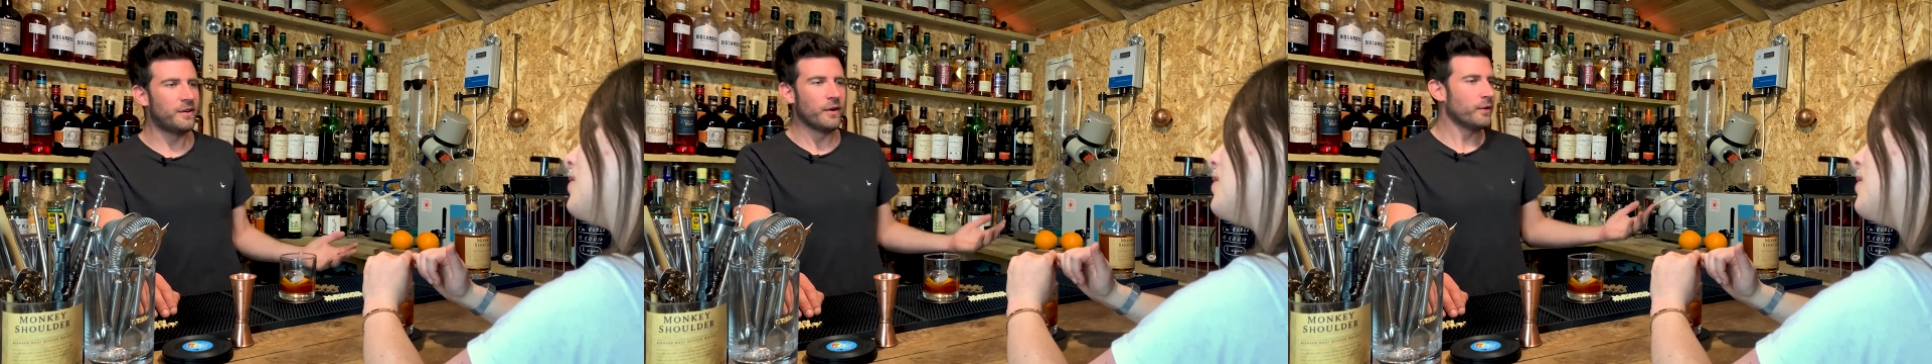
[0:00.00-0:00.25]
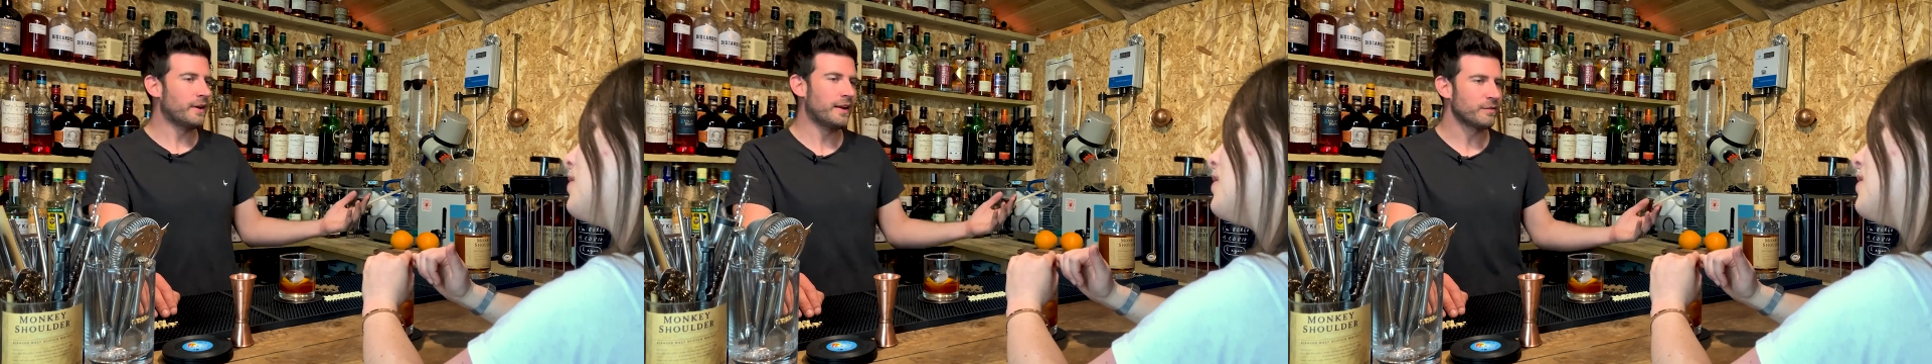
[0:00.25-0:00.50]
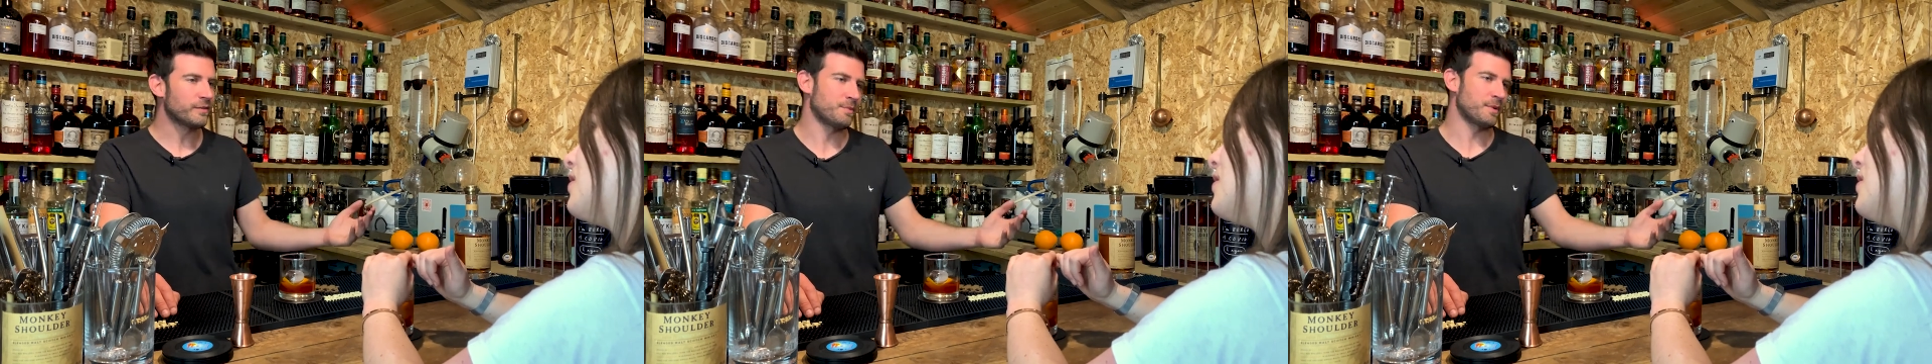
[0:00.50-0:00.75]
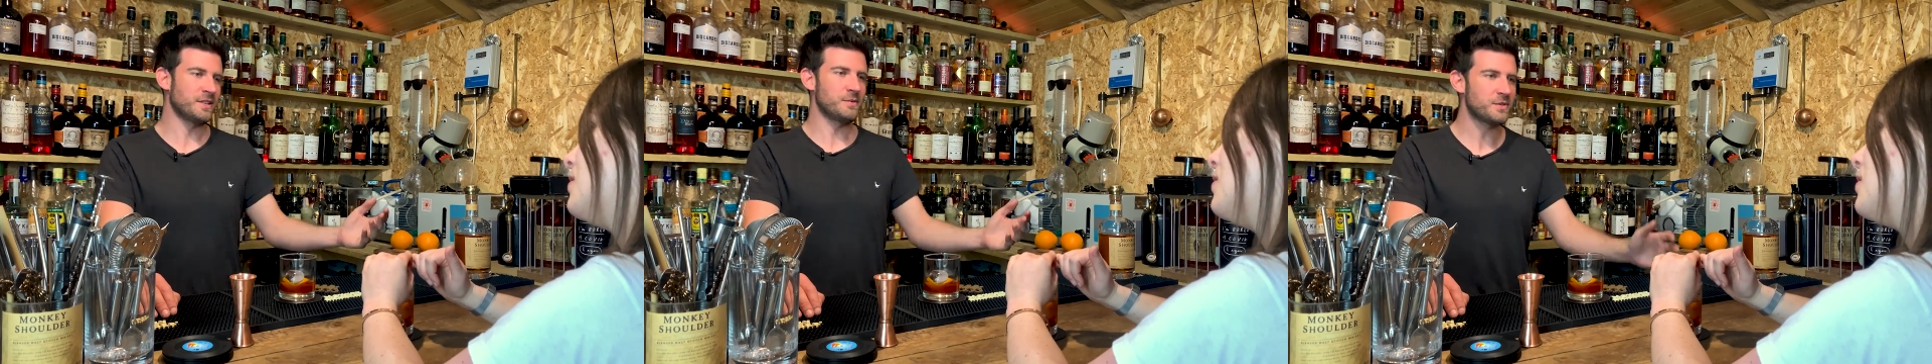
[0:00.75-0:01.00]
no one
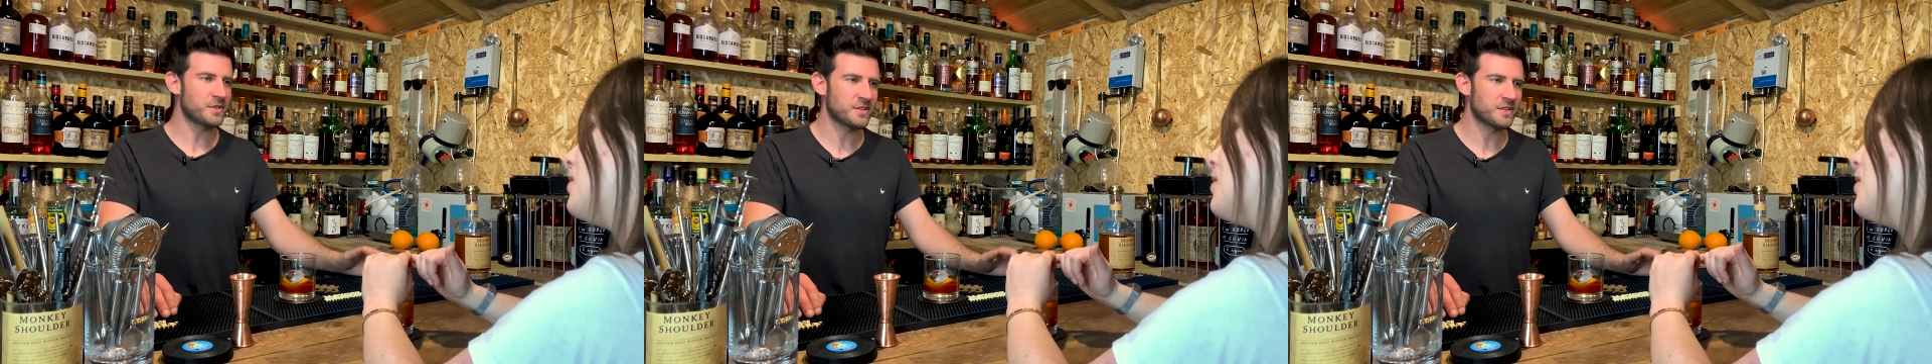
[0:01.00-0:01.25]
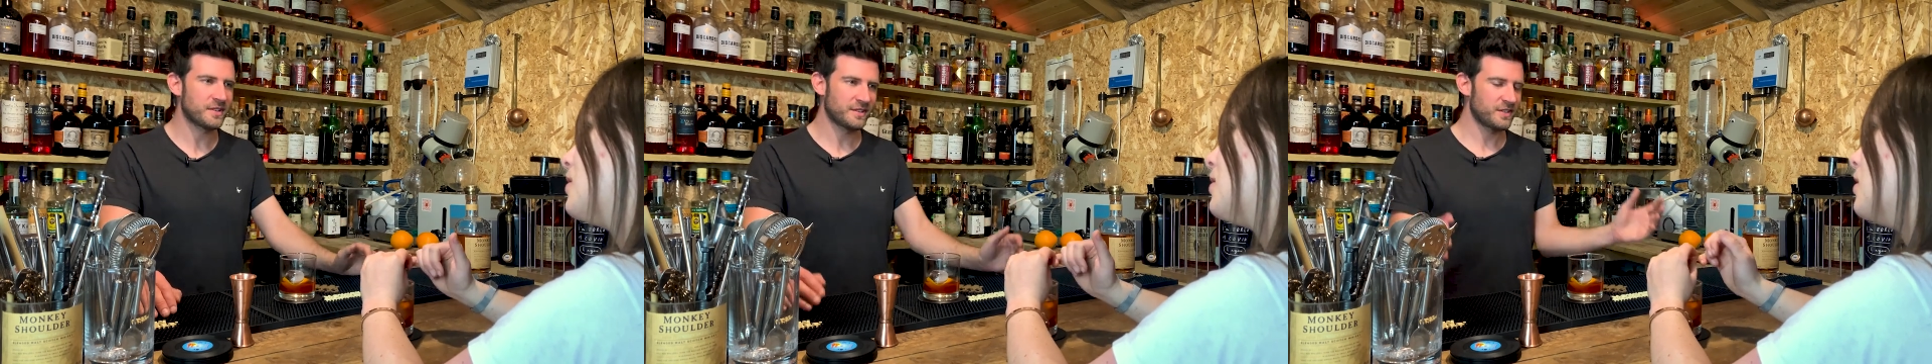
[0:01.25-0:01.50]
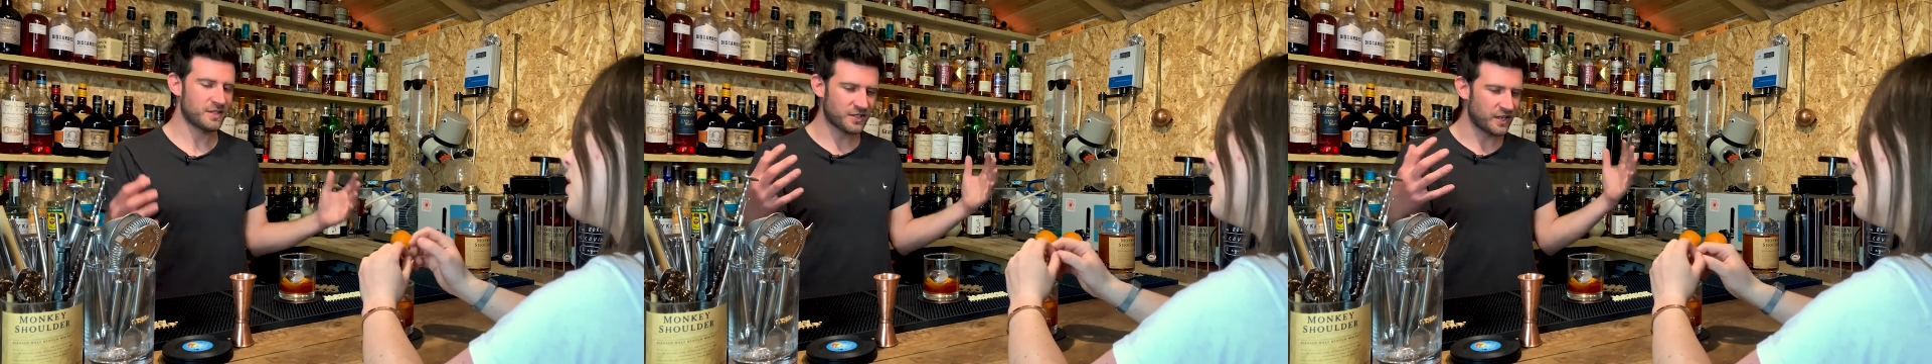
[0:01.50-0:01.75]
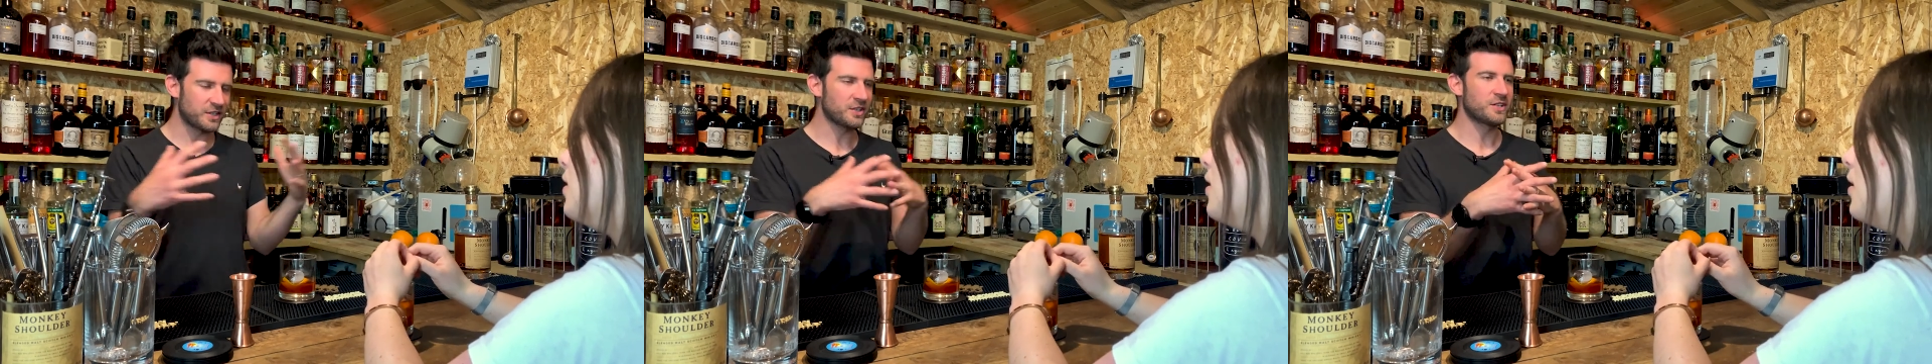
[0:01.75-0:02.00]
left because it was just
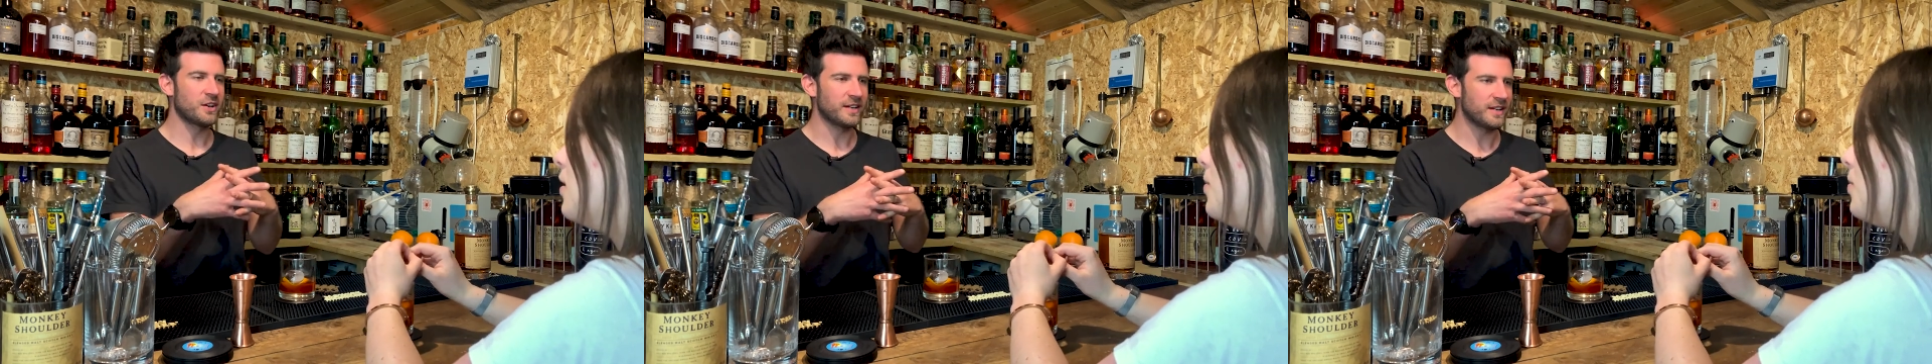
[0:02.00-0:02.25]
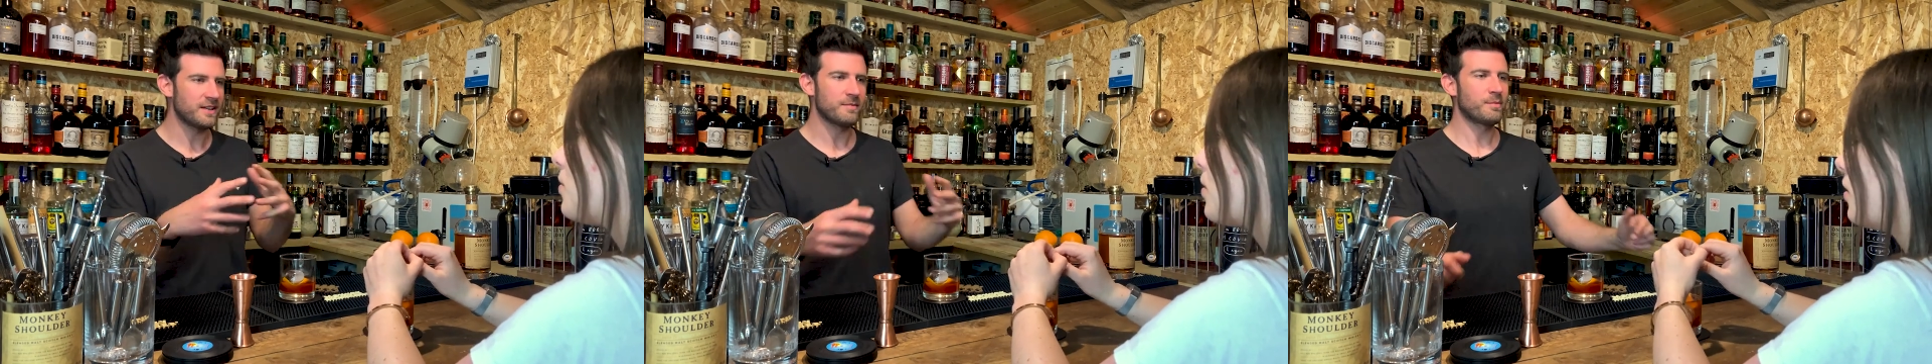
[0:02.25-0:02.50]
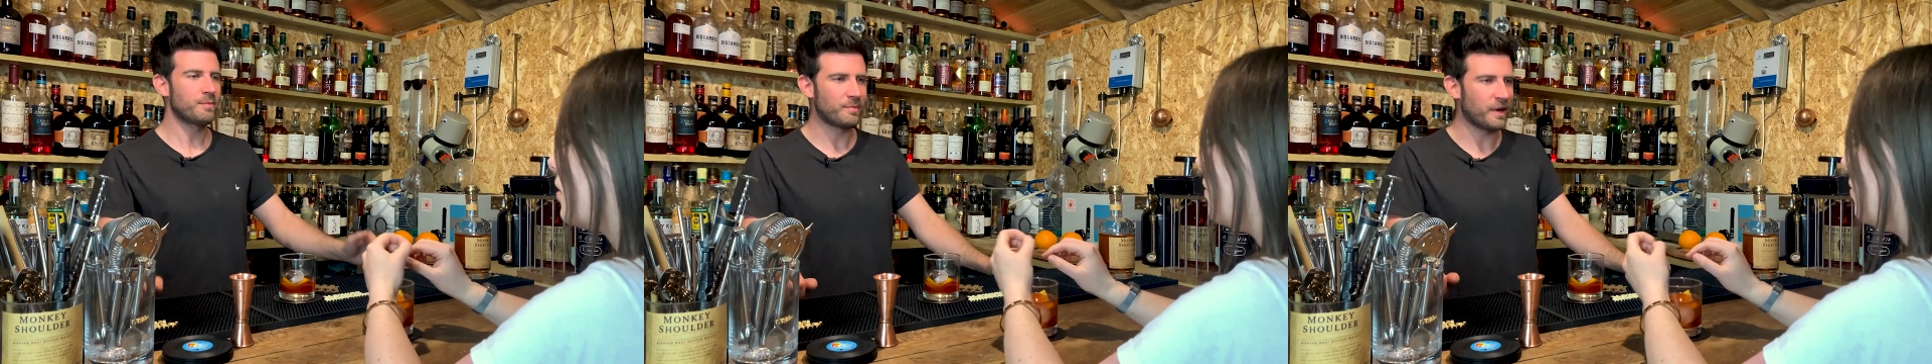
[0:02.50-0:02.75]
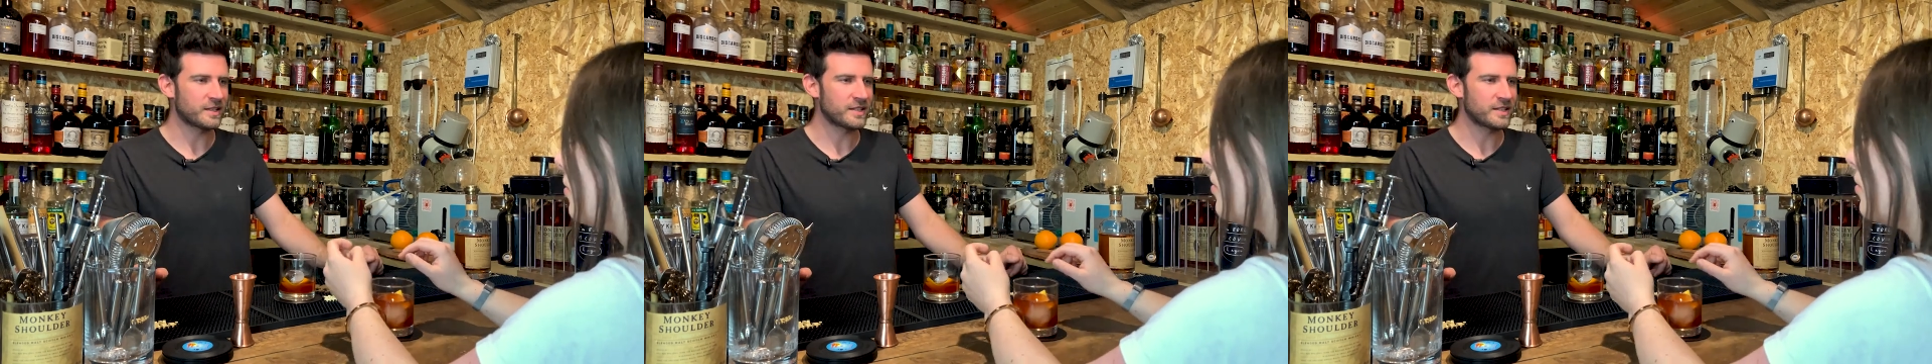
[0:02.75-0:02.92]
such a tight-knit bar